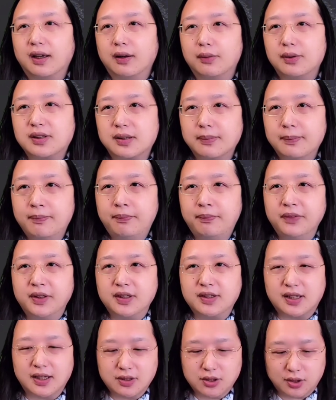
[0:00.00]
I was
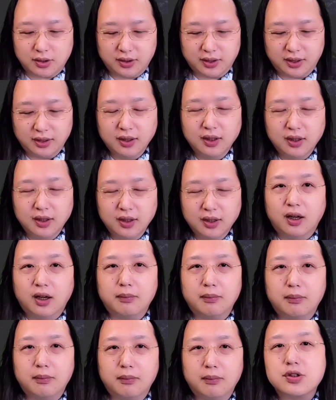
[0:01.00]
essentially
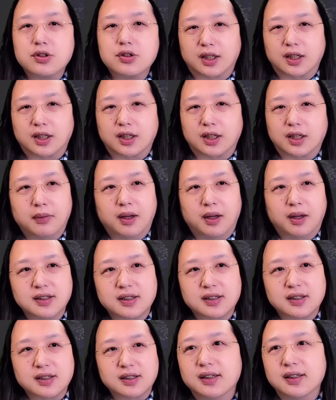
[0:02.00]
merging my
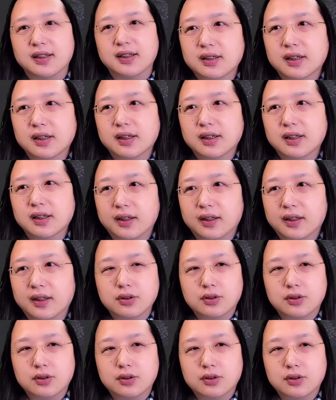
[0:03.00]
slides
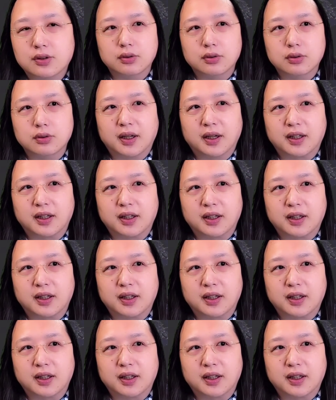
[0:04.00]
into my